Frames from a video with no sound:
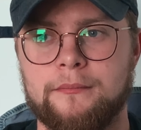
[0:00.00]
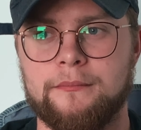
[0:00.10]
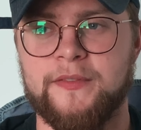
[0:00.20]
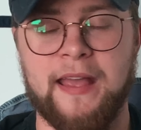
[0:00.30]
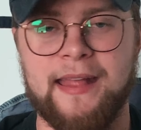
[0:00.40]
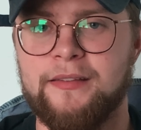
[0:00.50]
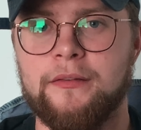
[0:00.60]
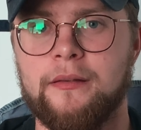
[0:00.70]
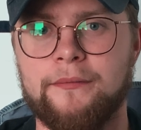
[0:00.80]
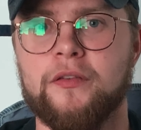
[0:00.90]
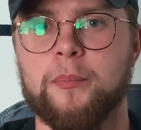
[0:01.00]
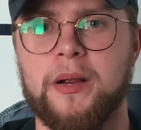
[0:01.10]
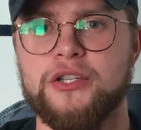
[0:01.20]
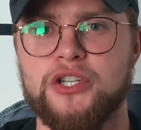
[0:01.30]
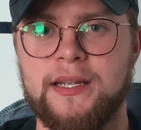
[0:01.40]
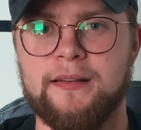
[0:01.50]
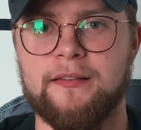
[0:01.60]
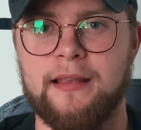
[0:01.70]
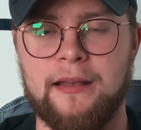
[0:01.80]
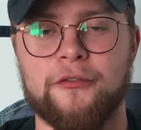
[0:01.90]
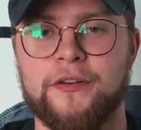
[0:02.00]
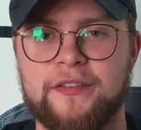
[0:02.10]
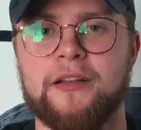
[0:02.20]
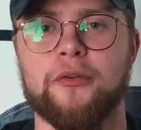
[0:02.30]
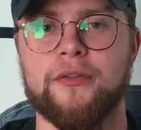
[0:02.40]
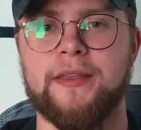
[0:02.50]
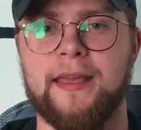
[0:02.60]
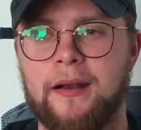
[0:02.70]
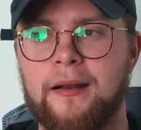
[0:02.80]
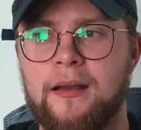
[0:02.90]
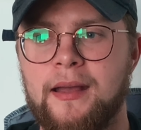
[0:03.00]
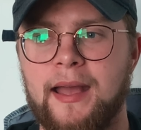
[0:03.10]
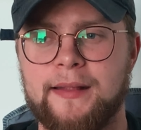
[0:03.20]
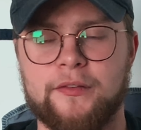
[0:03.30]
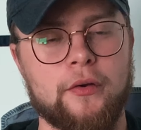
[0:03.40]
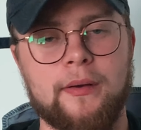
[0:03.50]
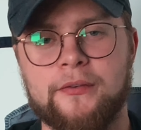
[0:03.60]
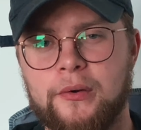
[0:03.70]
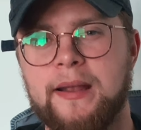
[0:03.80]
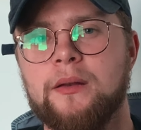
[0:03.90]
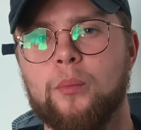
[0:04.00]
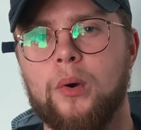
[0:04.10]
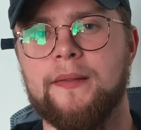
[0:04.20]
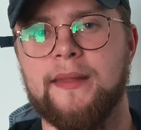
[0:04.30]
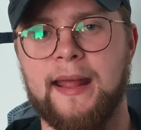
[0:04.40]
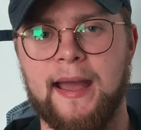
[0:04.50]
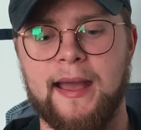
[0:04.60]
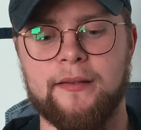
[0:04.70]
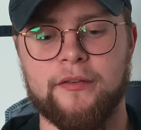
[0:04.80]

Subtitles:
tens of spreadsheets every single year. And so I've created one that has